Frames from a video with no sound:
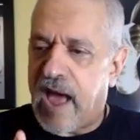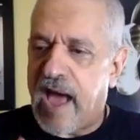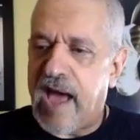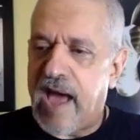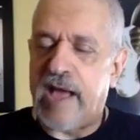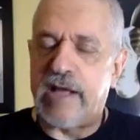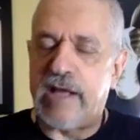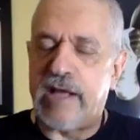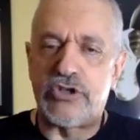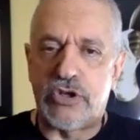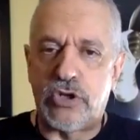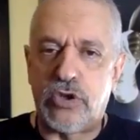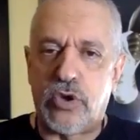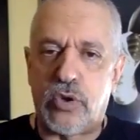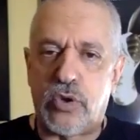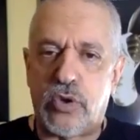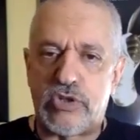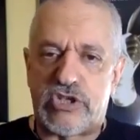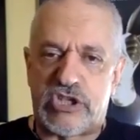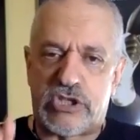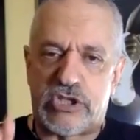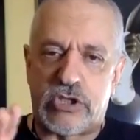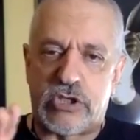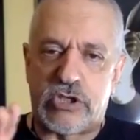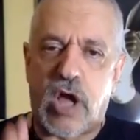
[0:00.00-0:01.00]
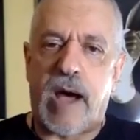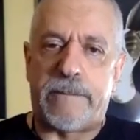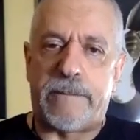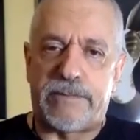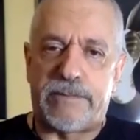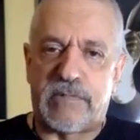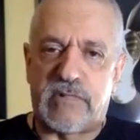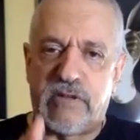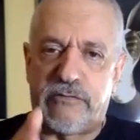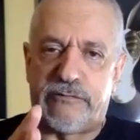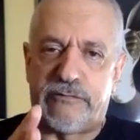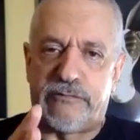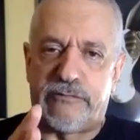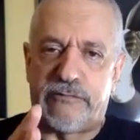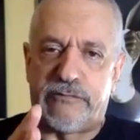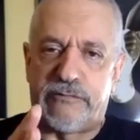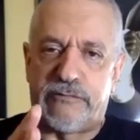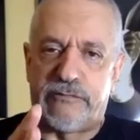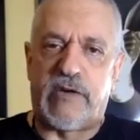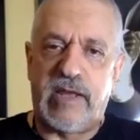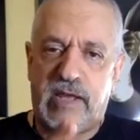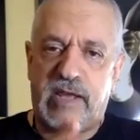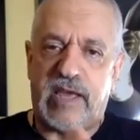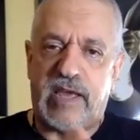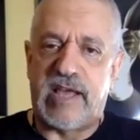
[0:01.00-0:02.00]
when Angelo stopped the
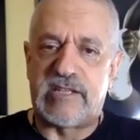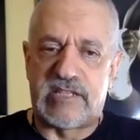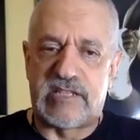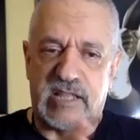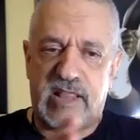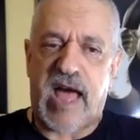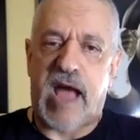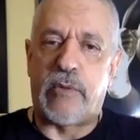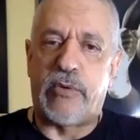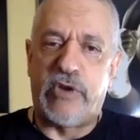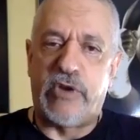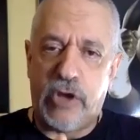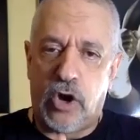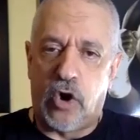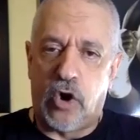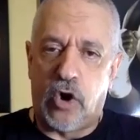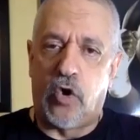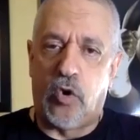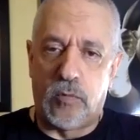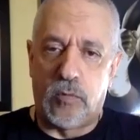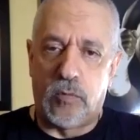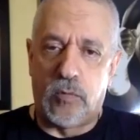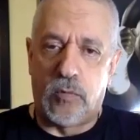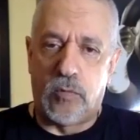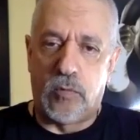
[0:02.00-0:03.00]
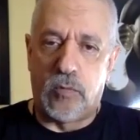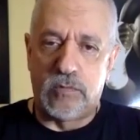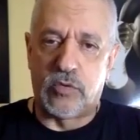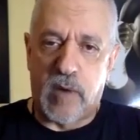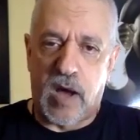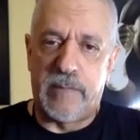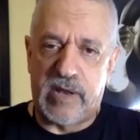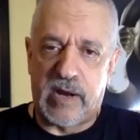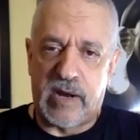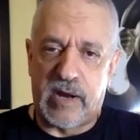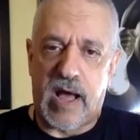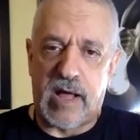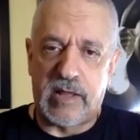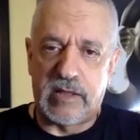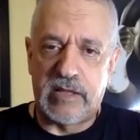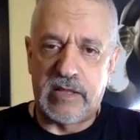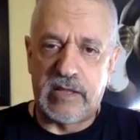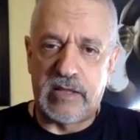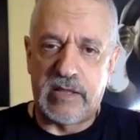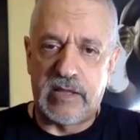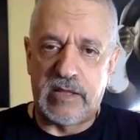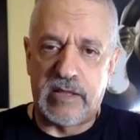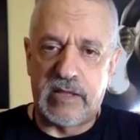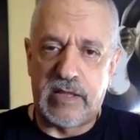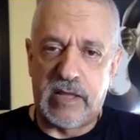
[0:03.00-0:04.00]
fight against Larry Holmes with Muhammad
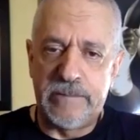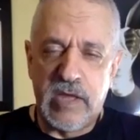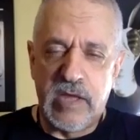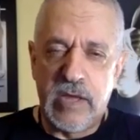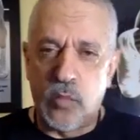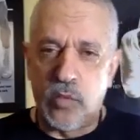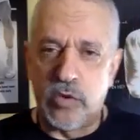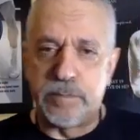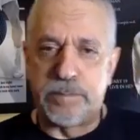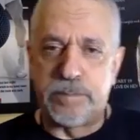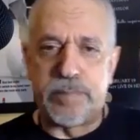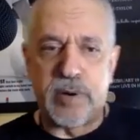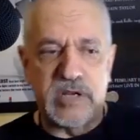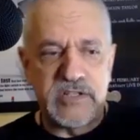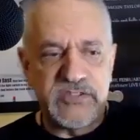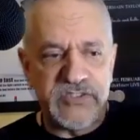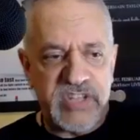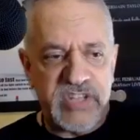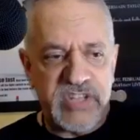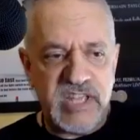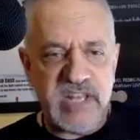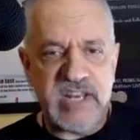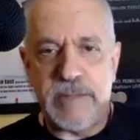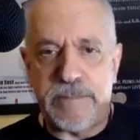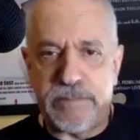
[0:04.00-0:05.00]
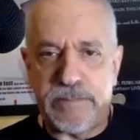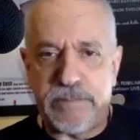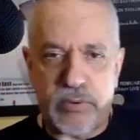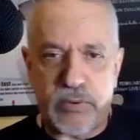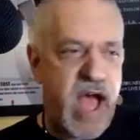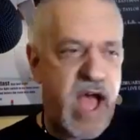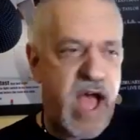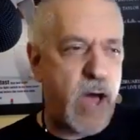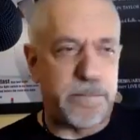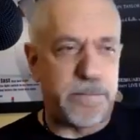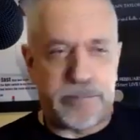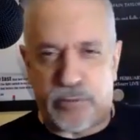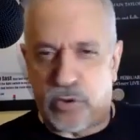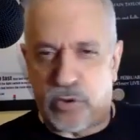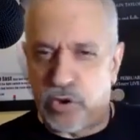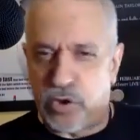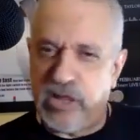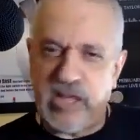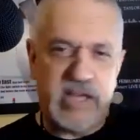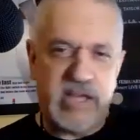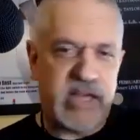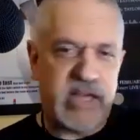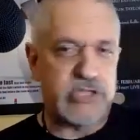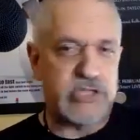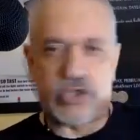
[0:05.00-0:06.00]
Ali, with Bundini Brown
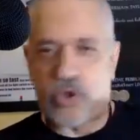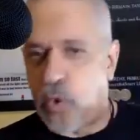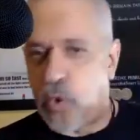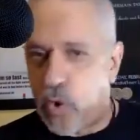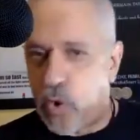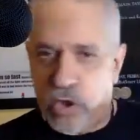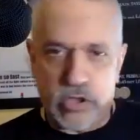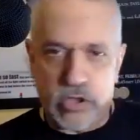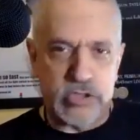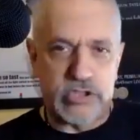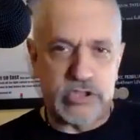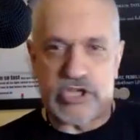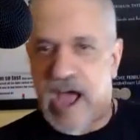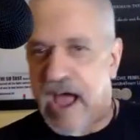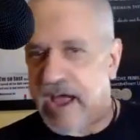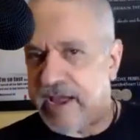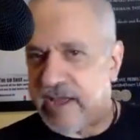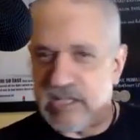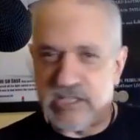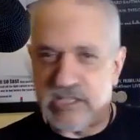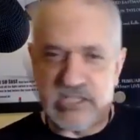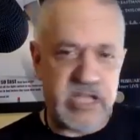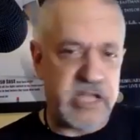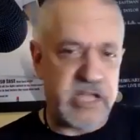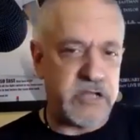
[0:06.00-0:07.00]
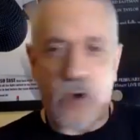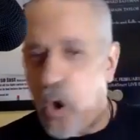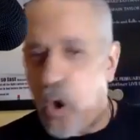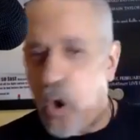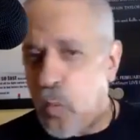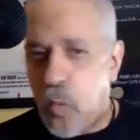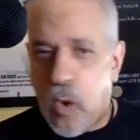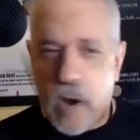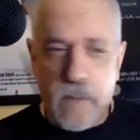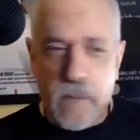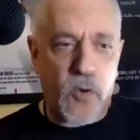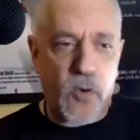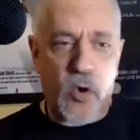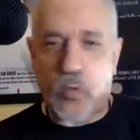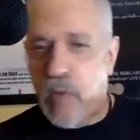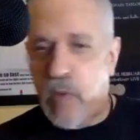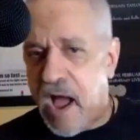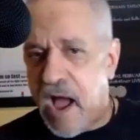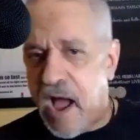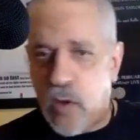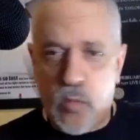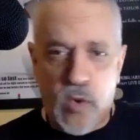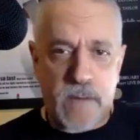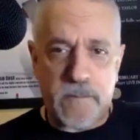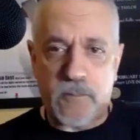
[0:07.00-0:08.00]
pulling at his corner jacket, saying, no, one
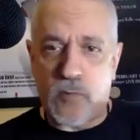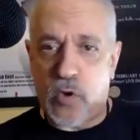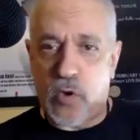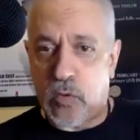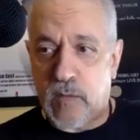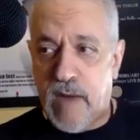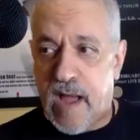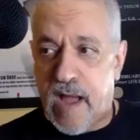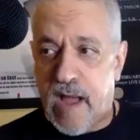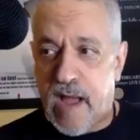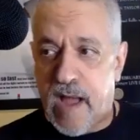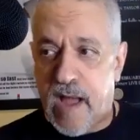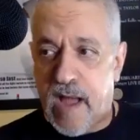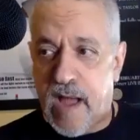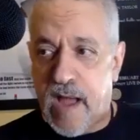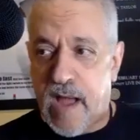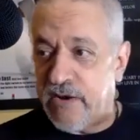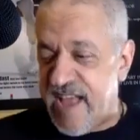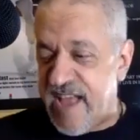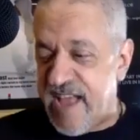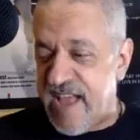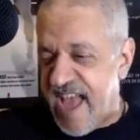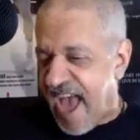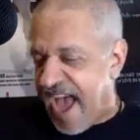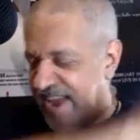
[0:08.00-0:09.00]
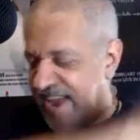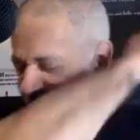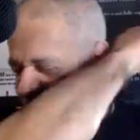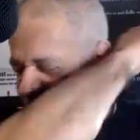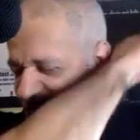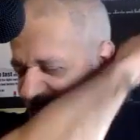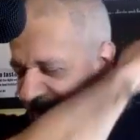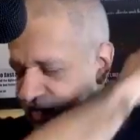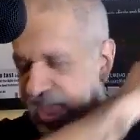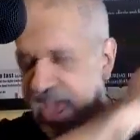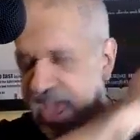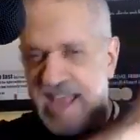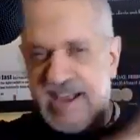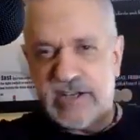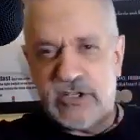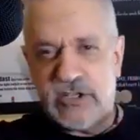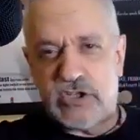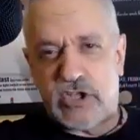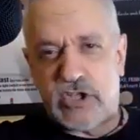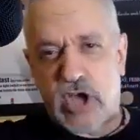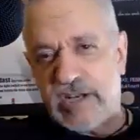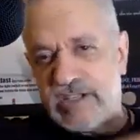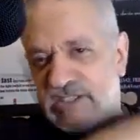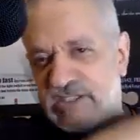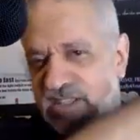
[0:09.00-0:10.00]
more round.
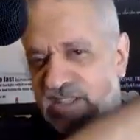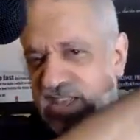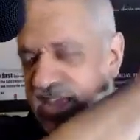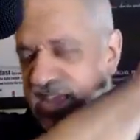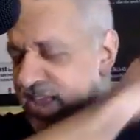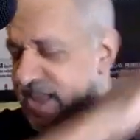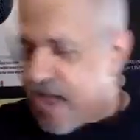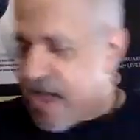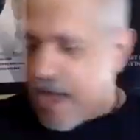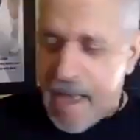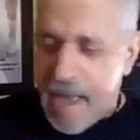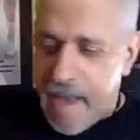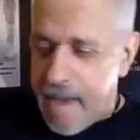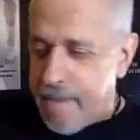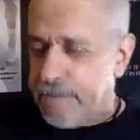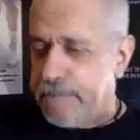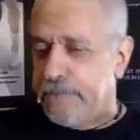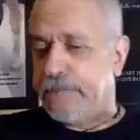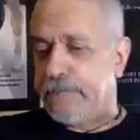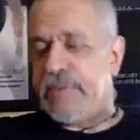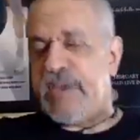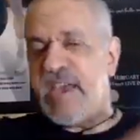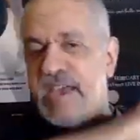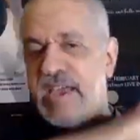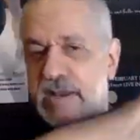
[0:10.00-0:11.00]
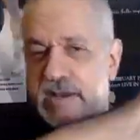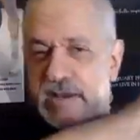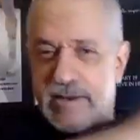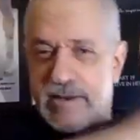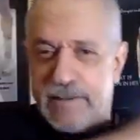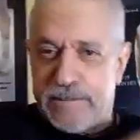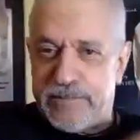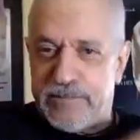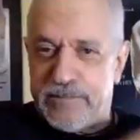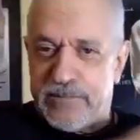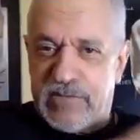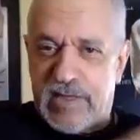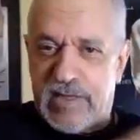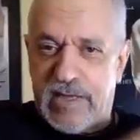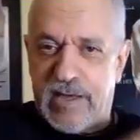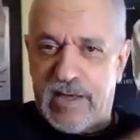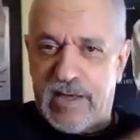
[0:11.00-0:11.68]
And Dundee beat